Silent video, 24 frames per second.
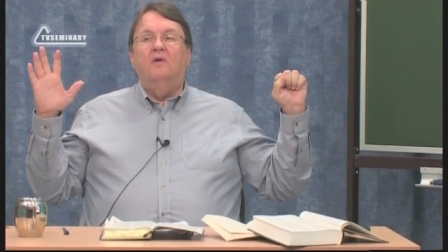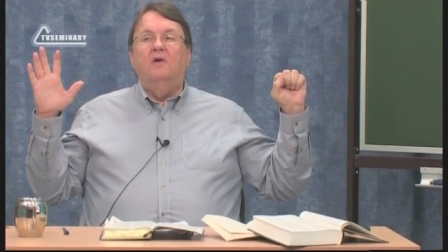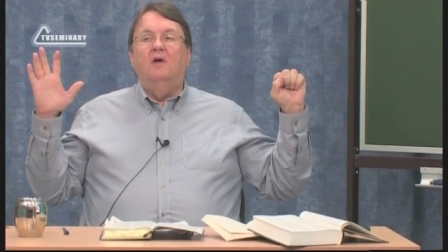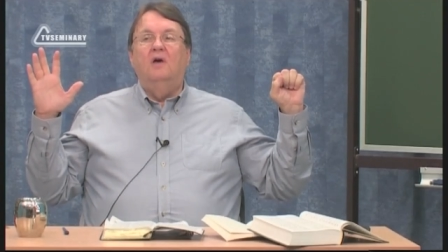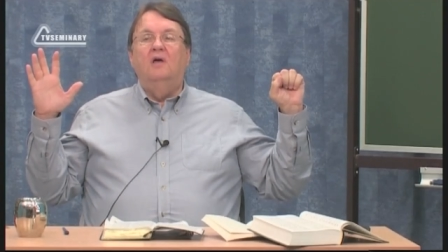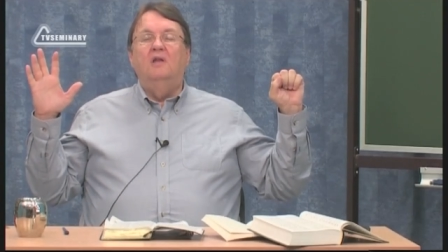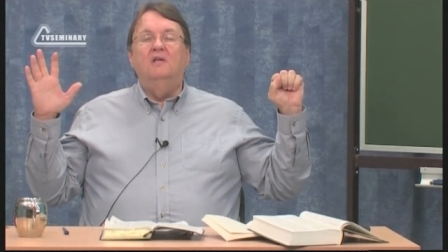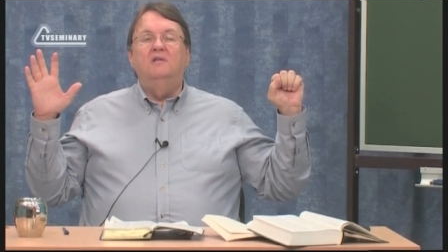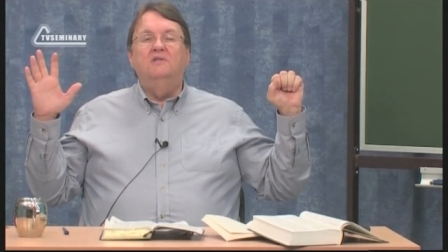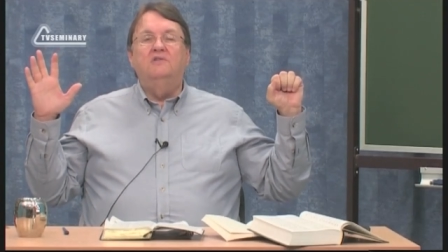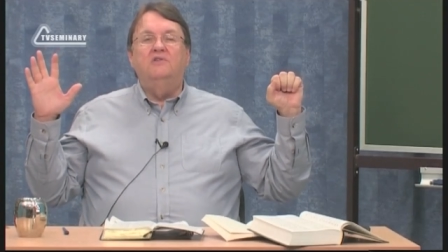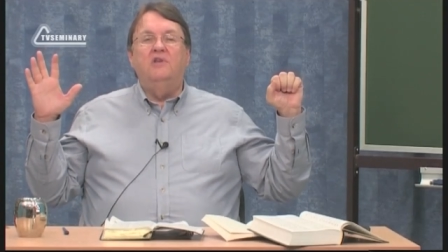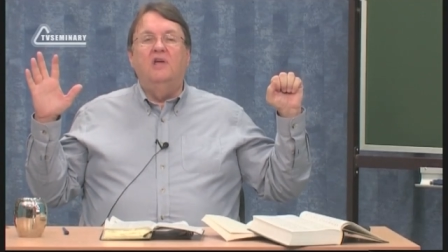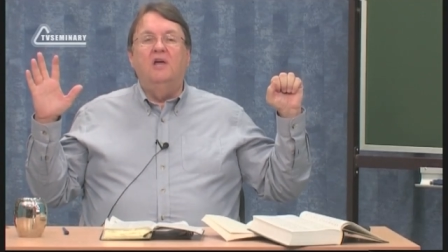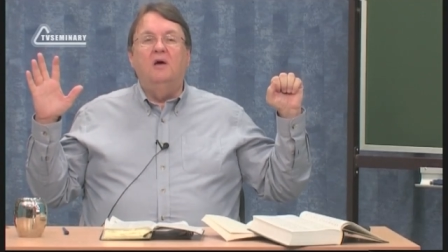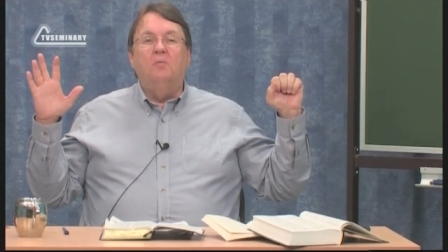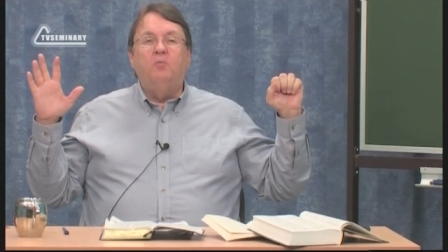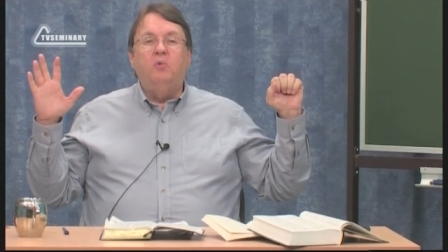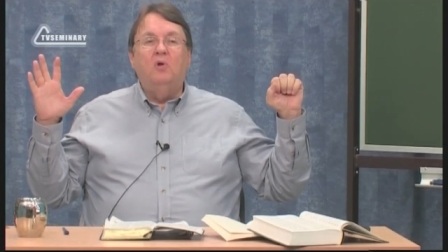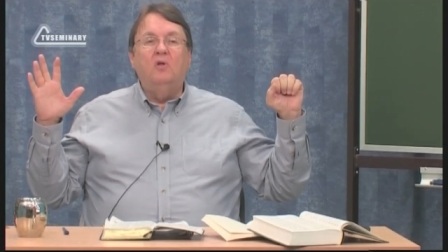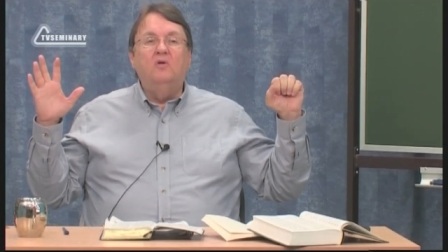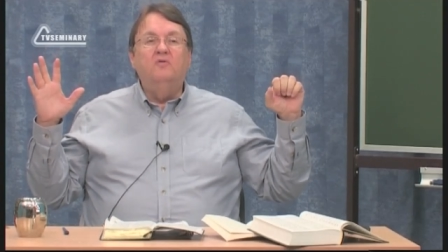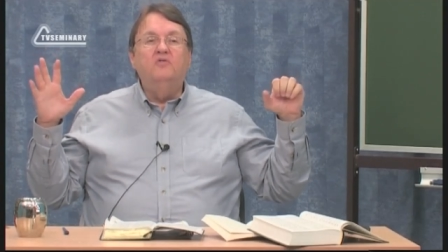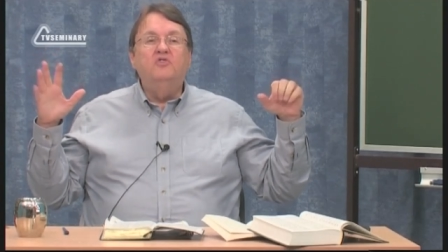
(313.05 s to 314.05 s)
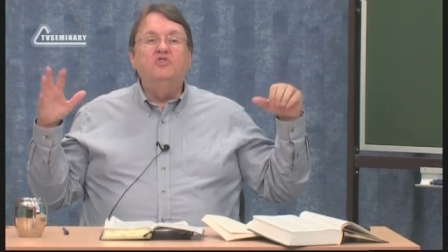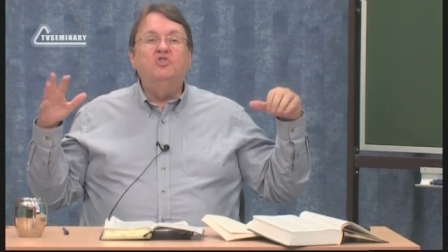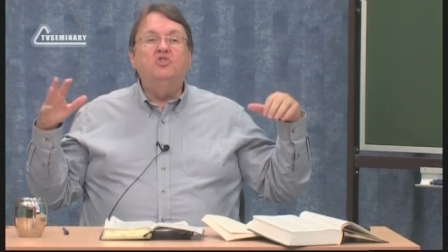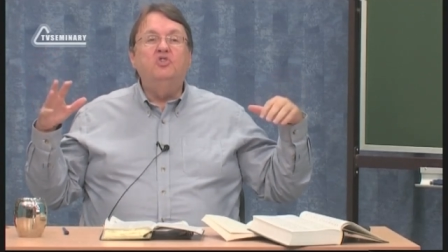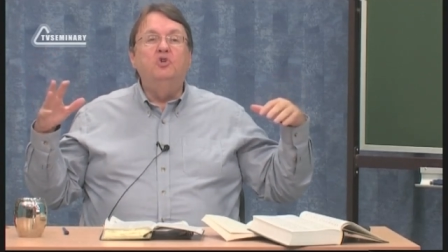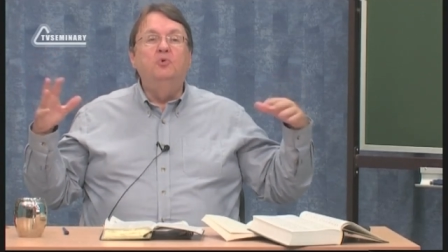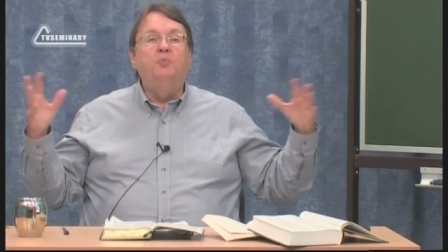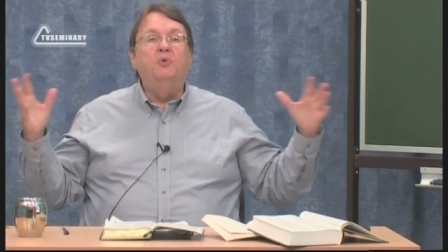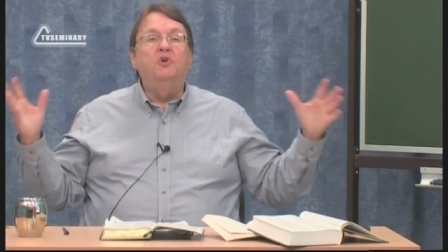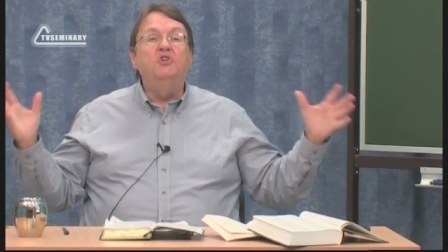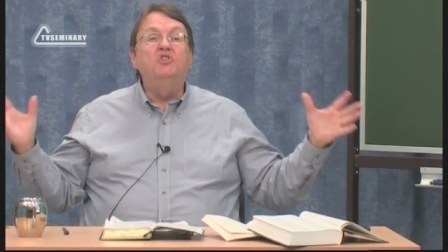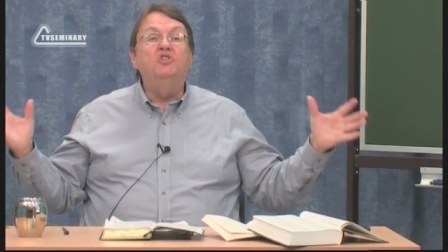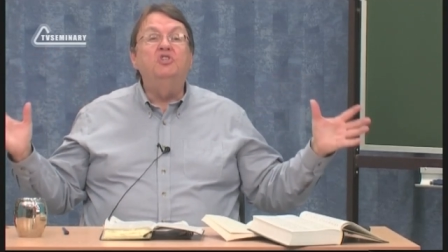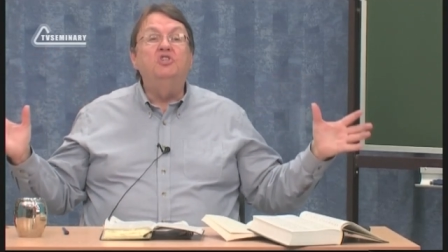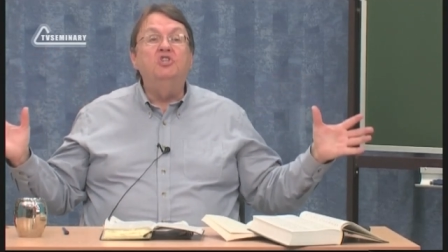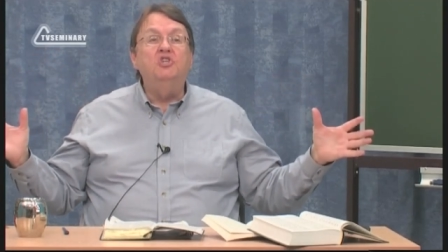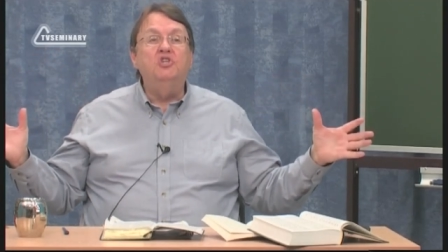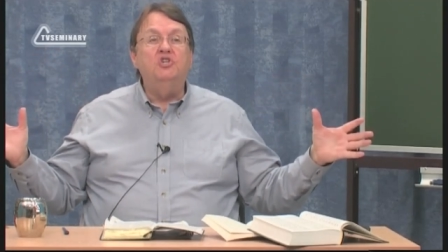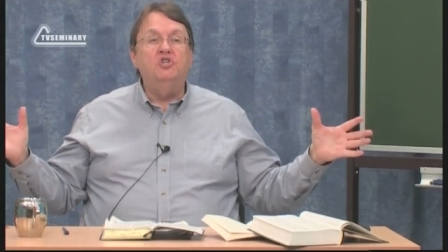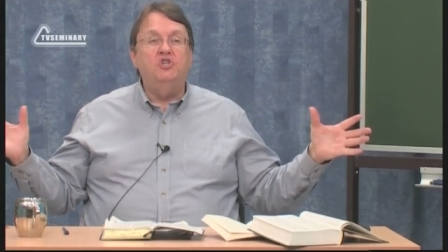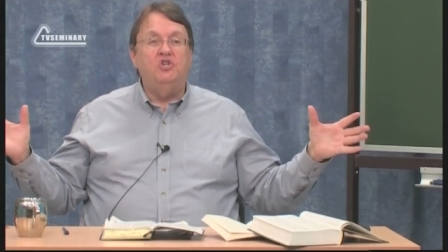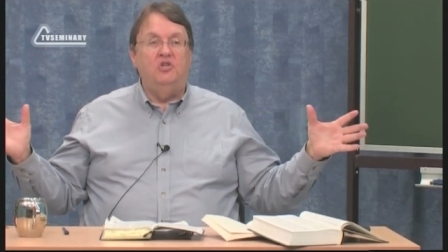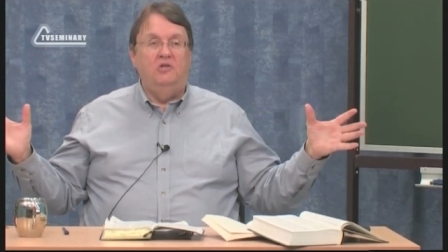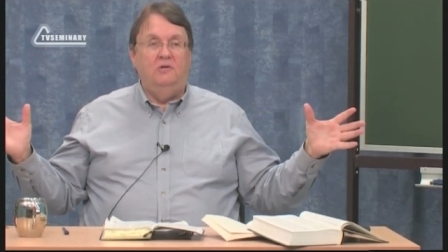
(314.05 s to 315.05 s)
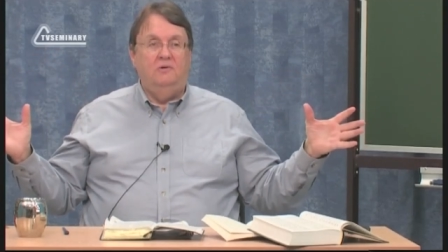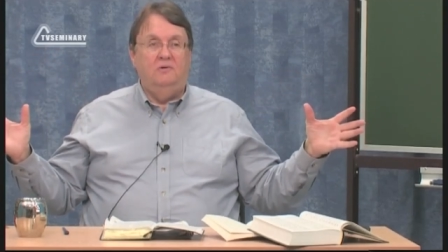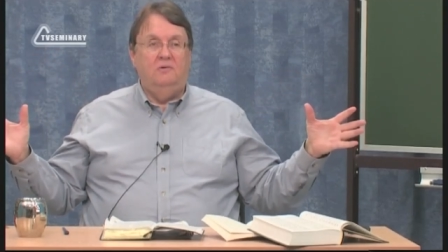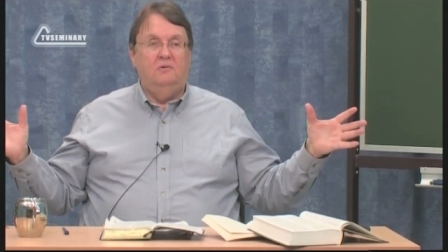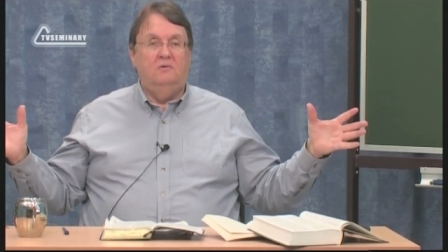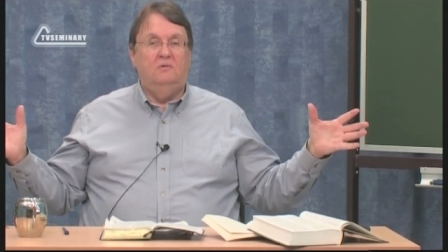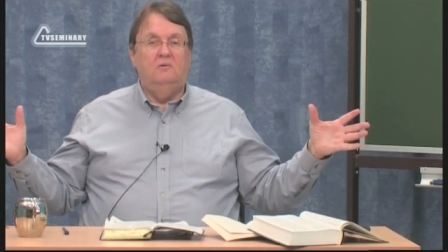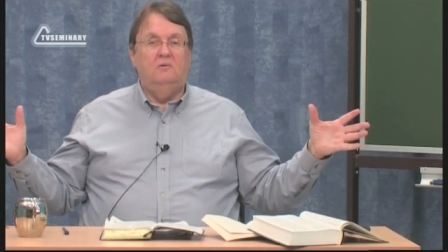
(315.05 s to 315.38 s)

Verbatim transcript: an example of superstition.